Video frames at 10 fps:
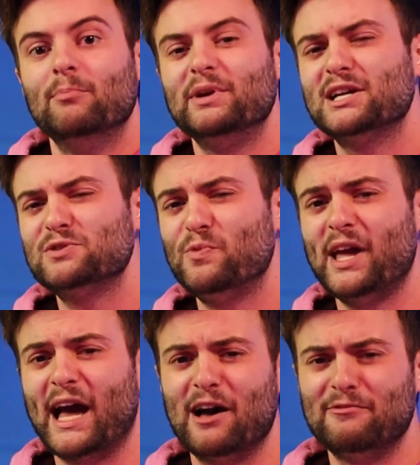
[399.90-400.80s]
Because we
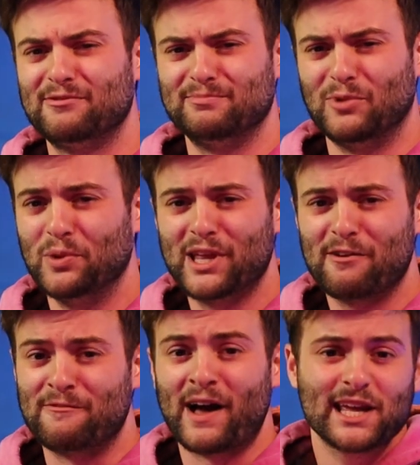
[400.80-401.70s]
have only a
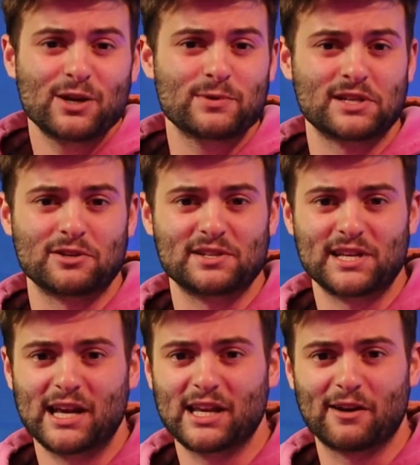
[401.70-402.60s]
vacuous
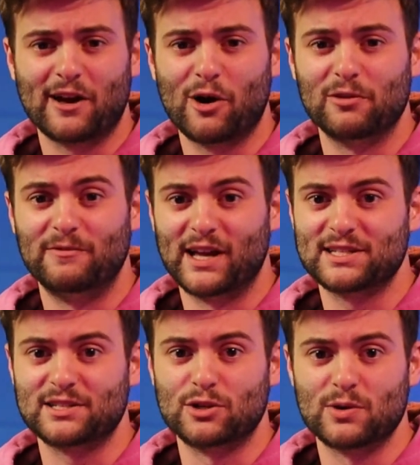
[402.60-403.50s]
understanding of how
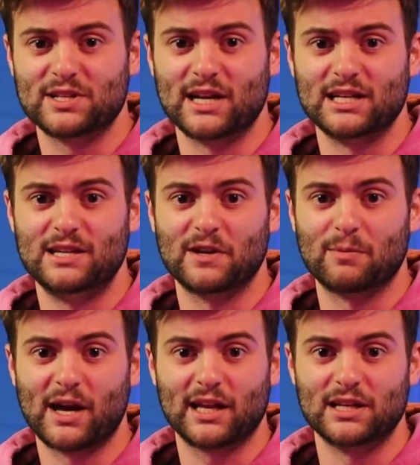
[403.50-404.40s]
advanced neuroscientific
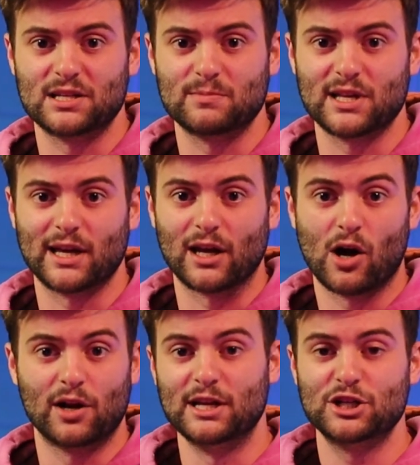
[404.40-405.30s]
mechanisms like
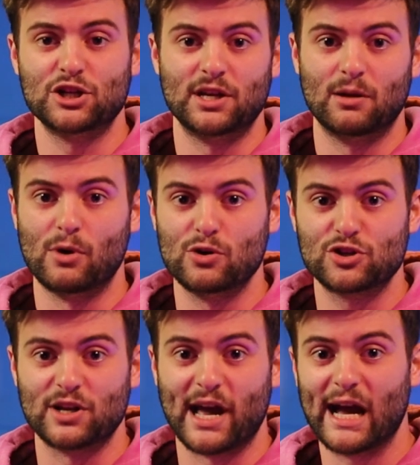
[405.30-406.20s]
cognition and
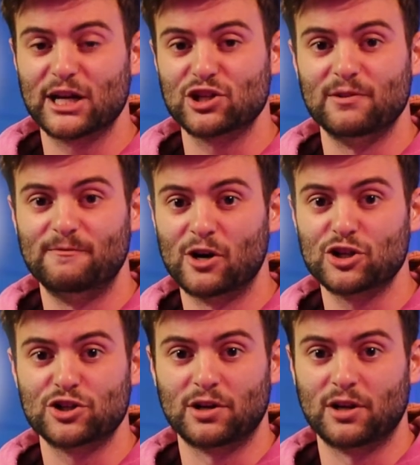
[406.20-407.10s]
emotion actually
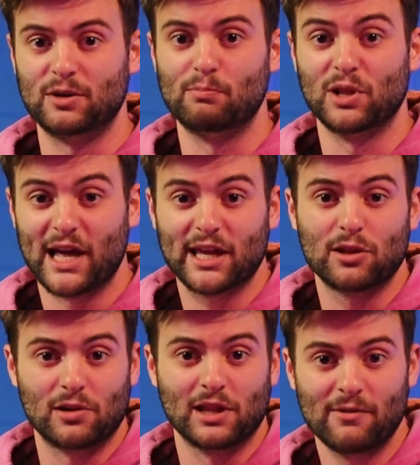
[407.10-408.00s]
function on a
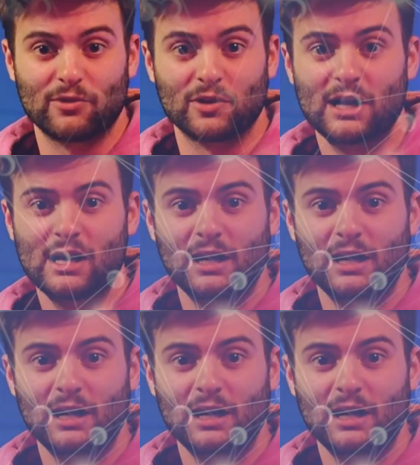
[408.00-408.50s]
molecular level,